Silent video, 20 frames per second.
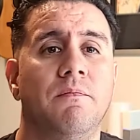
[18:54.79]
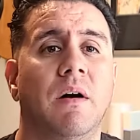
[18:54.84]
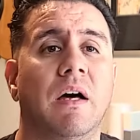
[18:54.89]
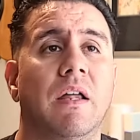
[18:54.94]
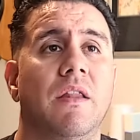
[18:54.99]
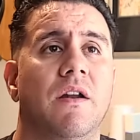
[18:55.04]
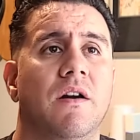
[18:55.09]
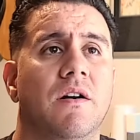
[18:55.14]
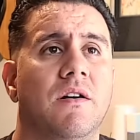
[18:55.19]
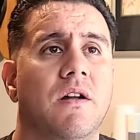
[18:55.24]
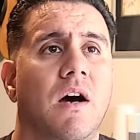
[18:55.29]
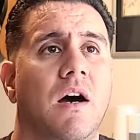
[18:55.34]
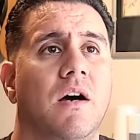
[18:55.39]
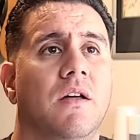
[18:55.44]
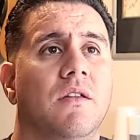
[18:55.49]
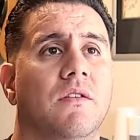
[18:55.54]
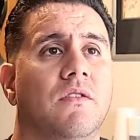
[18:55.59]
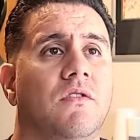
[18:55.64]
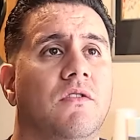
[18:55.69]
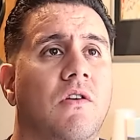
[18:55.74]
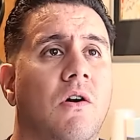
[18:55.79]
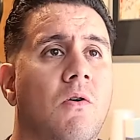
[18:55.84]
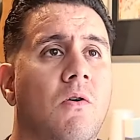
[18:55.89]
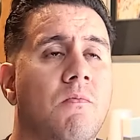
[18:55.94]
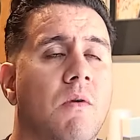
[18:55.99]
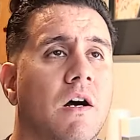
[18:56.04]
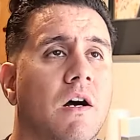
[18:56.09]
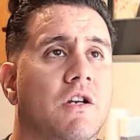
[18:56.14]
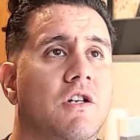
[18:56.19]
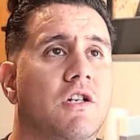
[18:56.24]
but they're not so
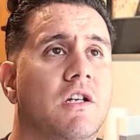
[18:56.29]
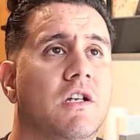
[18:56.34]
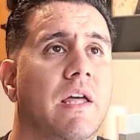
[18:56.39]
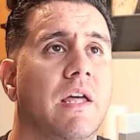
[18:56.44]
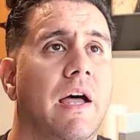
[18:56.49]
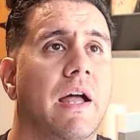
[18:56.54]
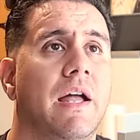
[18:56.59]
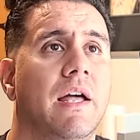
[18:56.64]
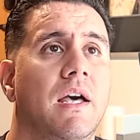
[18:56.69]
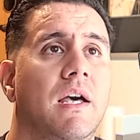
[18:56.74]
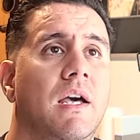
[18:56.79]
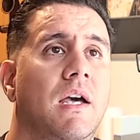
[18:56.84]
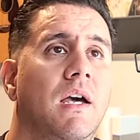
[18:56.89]
much that